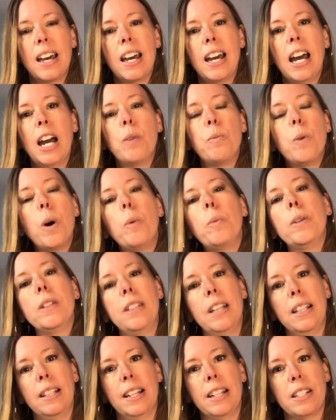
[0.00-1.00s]
And what would
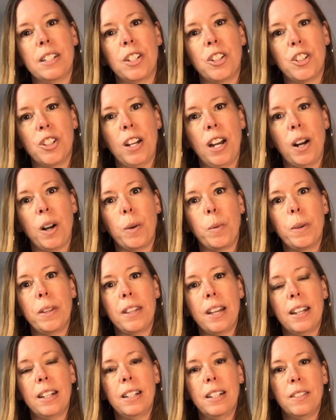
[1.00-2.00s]
they like to share with
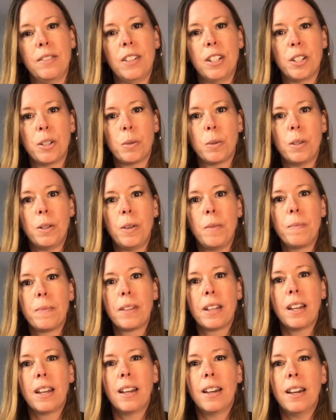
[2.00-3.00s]
that individual?
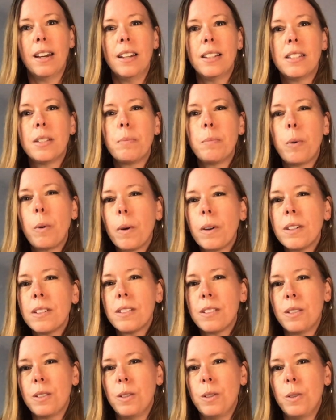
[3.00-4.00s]
It's important
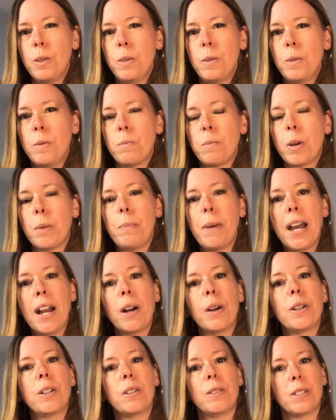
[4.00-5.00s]
to
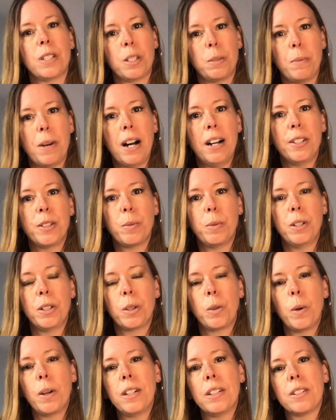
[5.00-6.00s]
prepare your response when you're
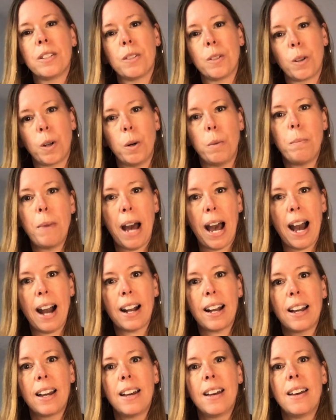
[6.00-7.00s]
going to circle
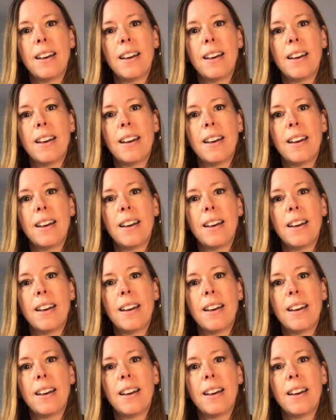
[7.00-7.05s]
back.